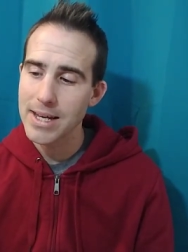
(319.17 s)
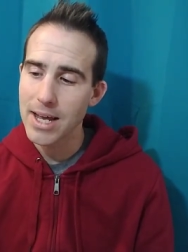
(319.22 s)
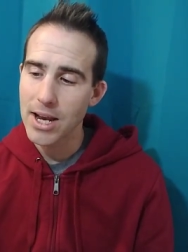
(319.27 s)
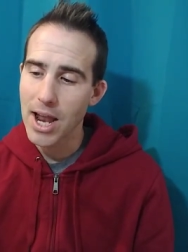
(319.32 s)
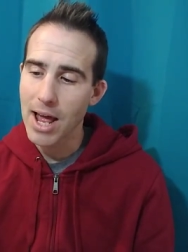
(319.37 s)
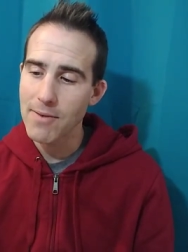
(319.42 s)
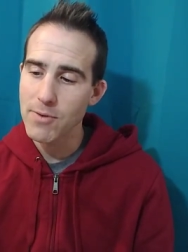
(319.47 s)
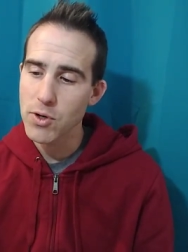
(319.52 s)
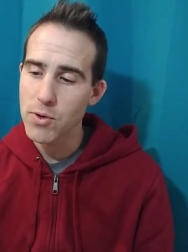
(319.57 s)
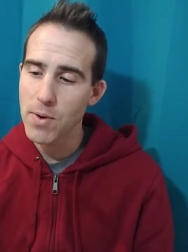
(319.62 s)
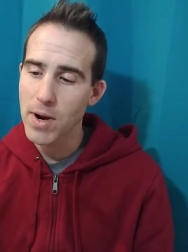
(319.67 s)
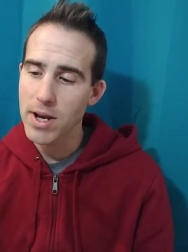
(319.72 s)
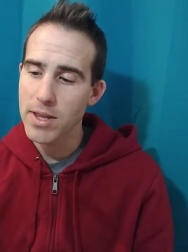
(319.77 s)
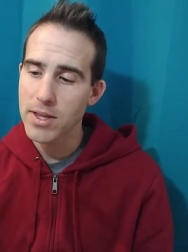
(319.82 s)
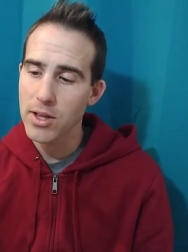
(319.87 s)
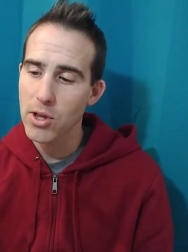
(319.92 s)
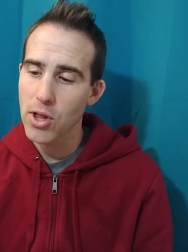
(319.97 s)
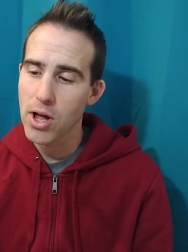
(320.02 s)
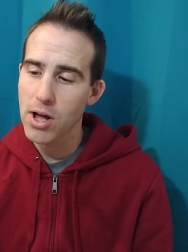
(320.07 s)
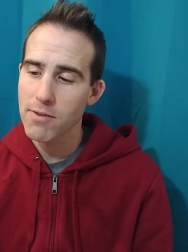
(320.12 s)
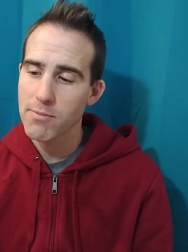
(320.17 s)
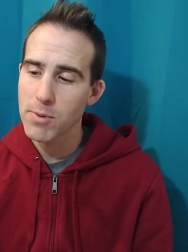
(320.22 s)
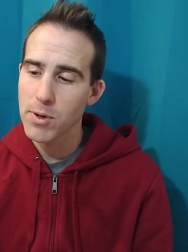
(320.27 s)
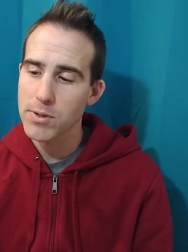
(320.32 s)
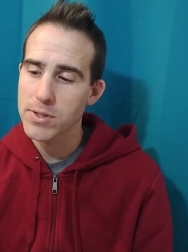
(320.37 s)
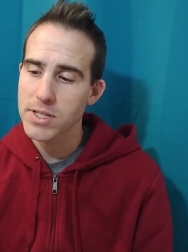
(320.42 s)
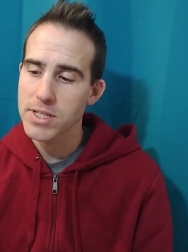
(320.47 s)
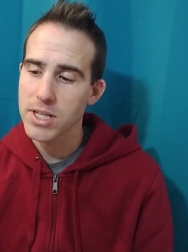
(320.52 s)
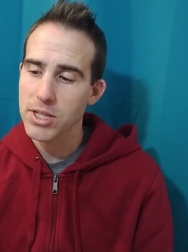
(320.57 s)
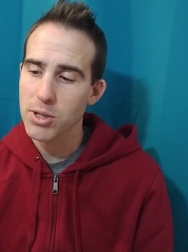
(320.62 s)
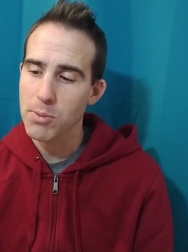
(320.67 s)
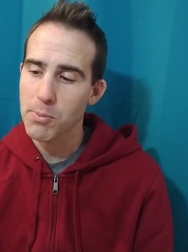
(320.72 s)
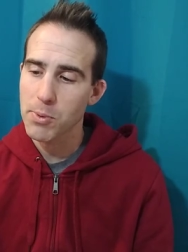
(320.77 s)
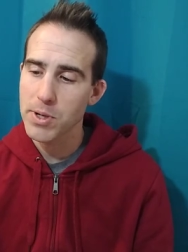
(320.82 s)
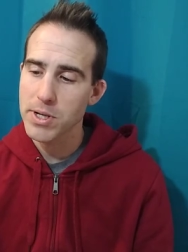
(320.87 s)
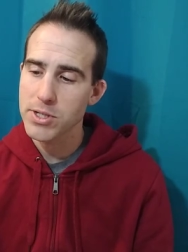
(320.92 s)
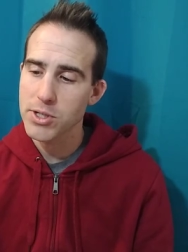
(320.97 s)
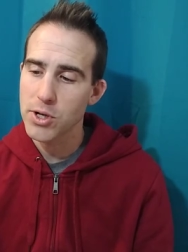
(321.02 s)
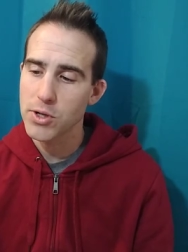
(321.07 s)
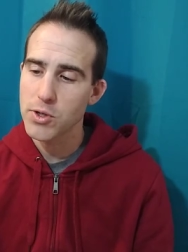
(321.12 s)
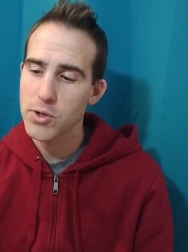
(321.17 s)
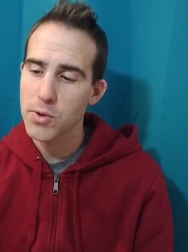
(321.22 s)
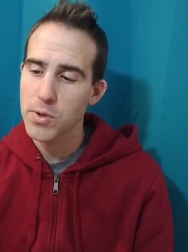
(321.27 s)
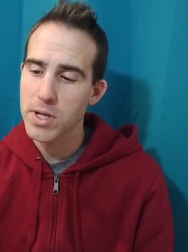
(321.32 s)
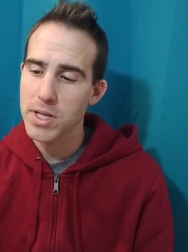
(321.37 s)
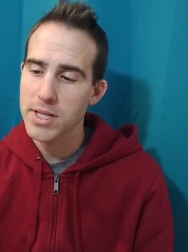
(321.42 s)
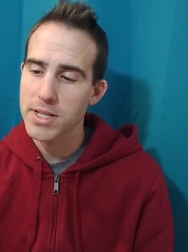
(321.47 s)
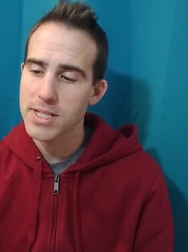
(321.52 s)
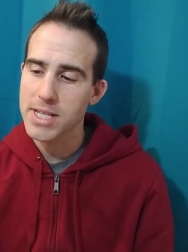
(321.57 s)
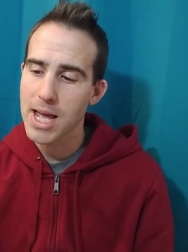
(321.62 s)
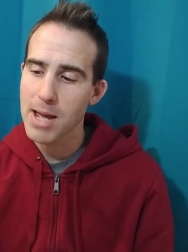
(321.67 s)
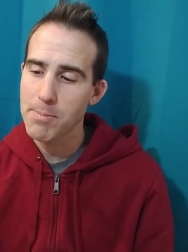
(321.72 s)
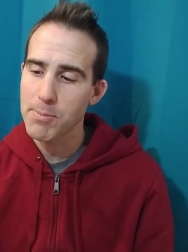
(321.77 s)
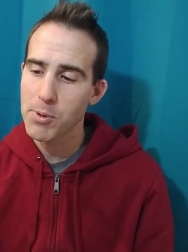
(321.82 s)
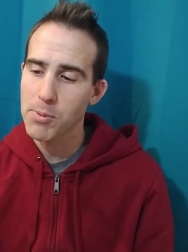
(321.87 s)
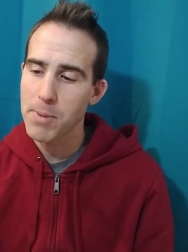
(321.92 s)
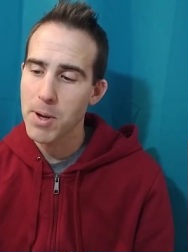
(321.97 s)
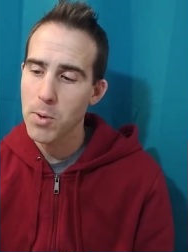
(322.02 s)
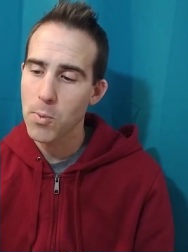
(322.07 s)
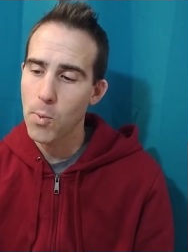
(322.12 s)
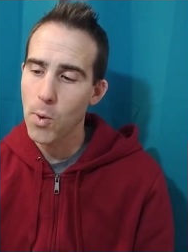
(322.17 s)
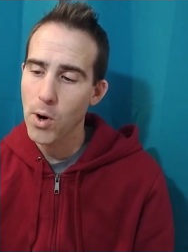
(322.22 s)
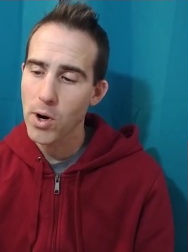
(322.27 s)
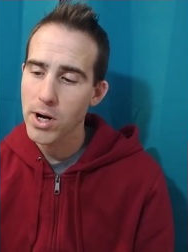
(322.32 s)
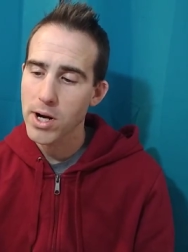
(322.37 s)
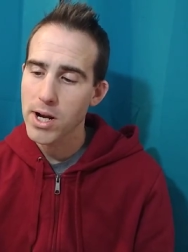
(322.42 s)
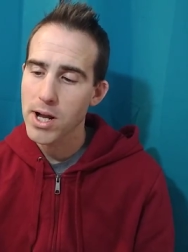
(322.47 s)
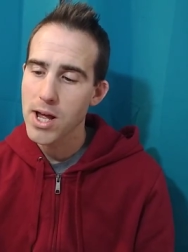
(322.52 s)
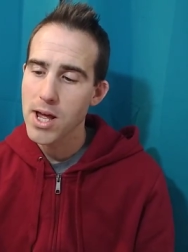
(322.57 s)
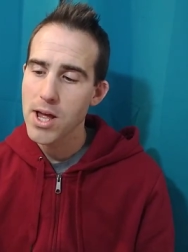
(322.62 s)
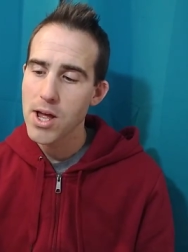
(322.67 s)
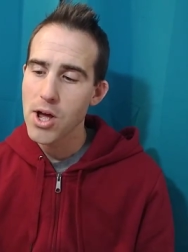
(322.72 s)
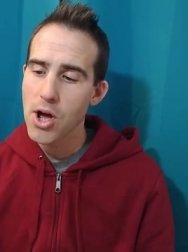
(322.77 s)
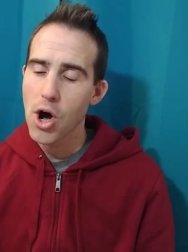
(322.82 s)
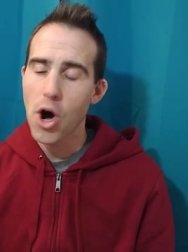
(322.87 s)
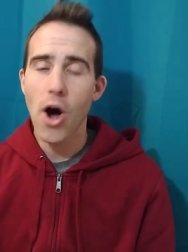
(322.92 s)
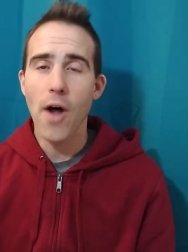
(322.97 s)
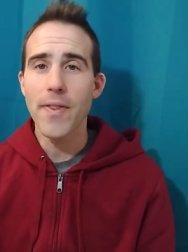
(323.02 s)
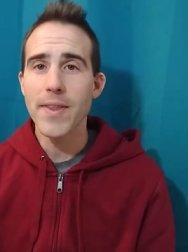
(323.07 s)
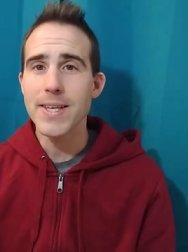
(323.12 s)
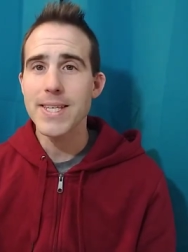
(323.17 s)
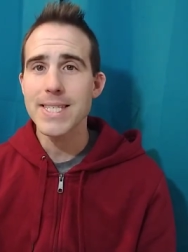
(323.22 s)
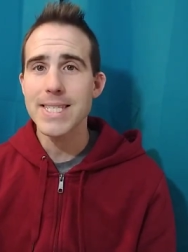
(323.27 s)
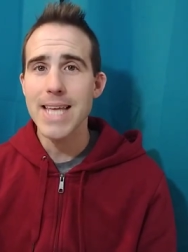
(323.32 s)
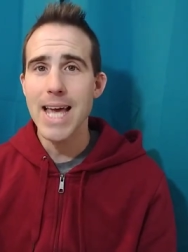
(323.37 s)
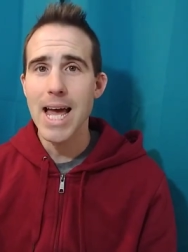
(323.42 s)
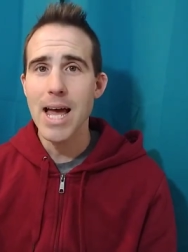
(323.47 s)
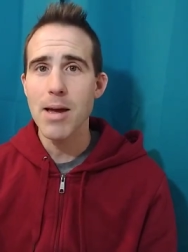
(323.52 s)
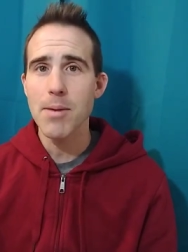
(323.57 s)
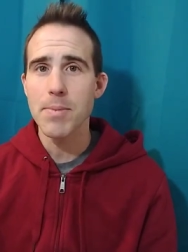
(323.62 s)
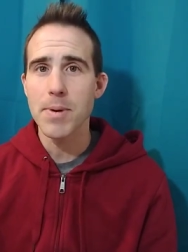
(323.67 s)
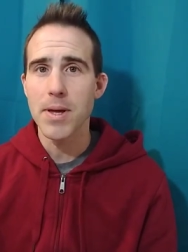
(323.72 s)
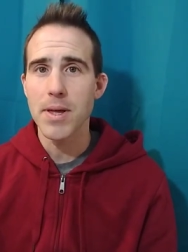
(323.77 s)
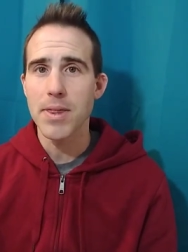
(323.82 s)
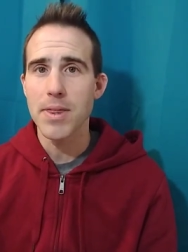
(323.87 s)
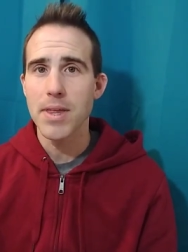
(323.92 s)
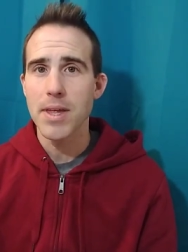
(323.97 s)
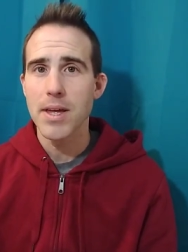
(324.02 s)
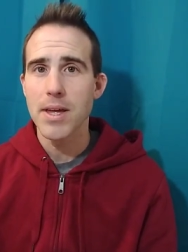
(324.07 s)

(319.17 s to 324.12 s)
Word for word: And haven't you read in the law of Moses that the priests on duty in the temple may work on the Sabbath?